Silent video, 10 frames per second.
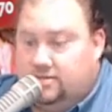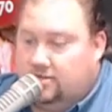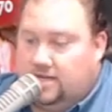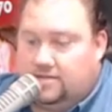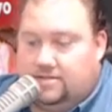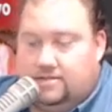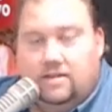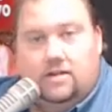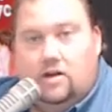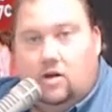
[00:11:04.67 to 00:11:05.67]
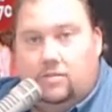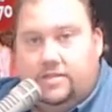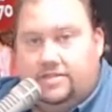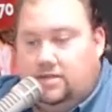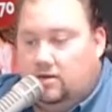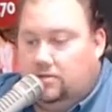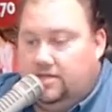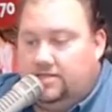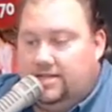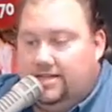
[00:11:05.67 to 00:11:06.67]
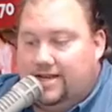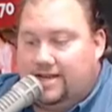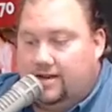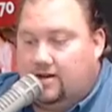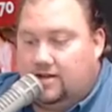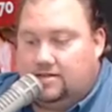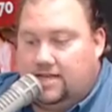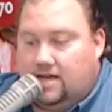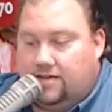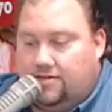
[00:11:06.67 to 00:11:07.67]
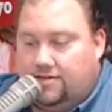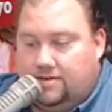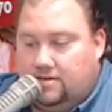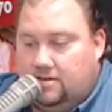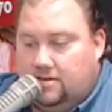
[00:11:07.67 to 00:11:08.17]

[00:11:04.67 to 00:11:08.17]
So that's obesity that can cause death.